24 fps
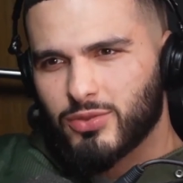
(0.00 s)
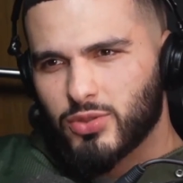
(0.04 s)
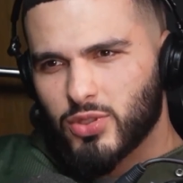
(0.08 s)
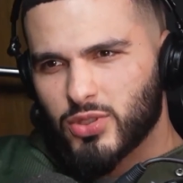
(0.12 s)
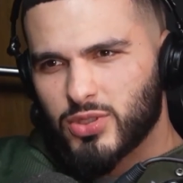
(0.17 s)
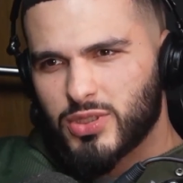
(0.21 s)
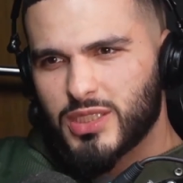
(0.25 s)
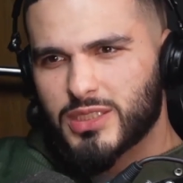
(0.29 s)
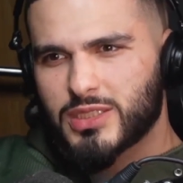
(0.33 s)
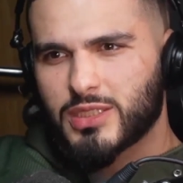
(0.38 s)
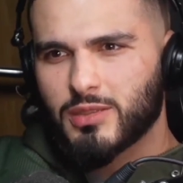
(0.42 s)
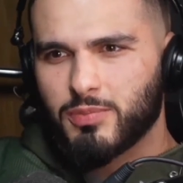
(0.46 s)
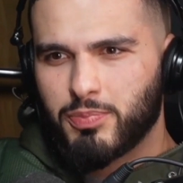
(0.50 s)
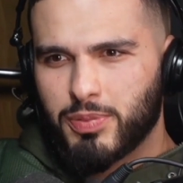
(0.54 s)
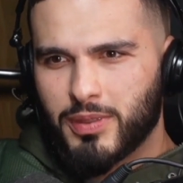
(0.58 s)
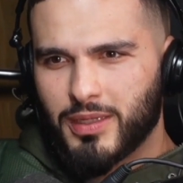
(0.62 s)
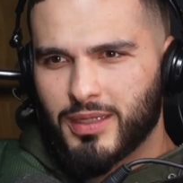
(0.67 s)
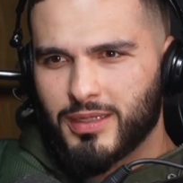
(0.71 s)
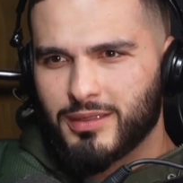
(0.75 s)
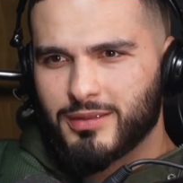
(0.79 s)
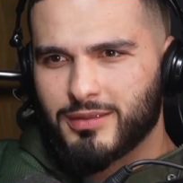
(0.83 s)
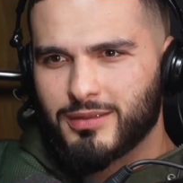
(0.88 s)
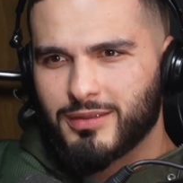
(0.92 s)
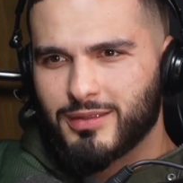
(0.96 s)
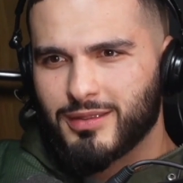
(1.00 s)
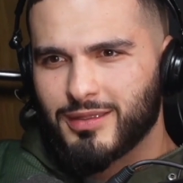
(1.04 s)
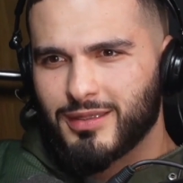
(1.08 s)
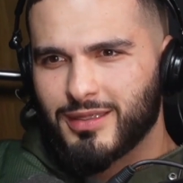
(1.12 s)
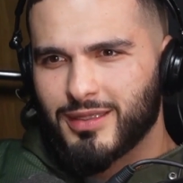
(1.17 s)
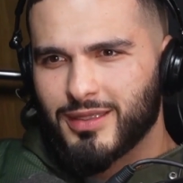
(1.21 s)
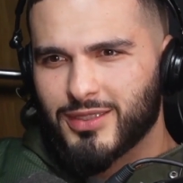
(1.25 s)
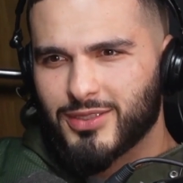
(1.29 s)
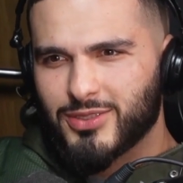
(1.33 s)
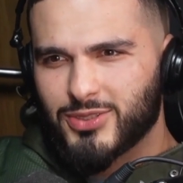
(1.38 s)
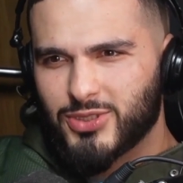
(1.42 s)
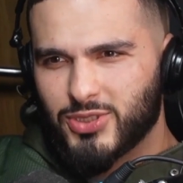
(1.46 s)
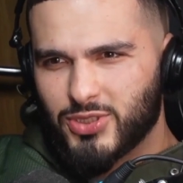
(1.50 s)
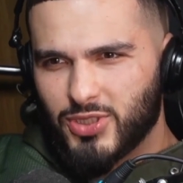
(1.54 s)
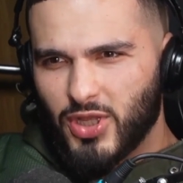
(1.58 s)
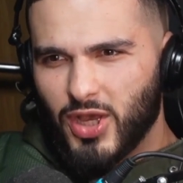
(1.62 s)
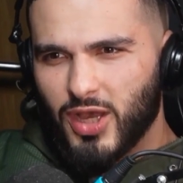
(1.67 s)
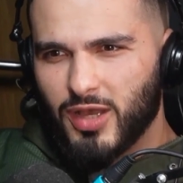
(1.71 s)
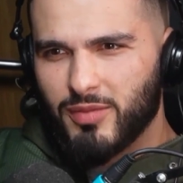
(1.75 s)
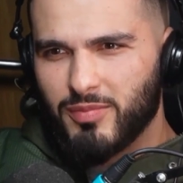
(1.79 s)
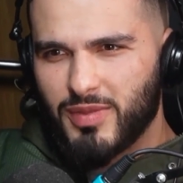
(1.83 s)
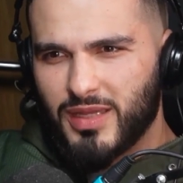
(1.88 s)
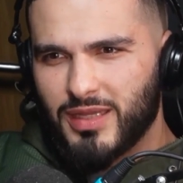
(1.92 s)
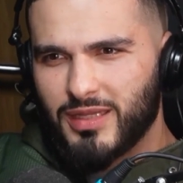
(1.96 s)
the discipline. Do you know what
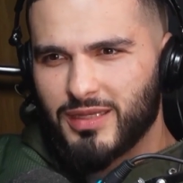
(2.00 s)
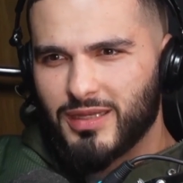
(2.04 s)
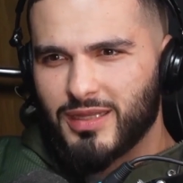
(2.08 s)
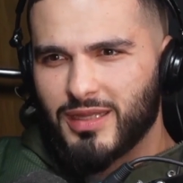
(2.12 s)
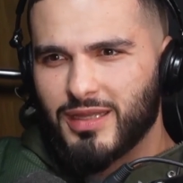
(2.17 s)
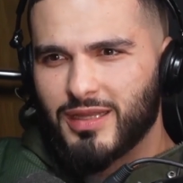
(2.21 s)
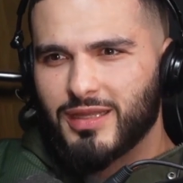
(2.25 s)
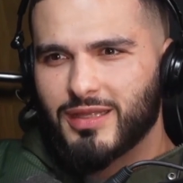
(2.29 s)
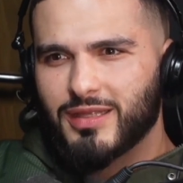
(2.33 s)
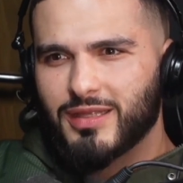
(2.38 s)
I mean? I'm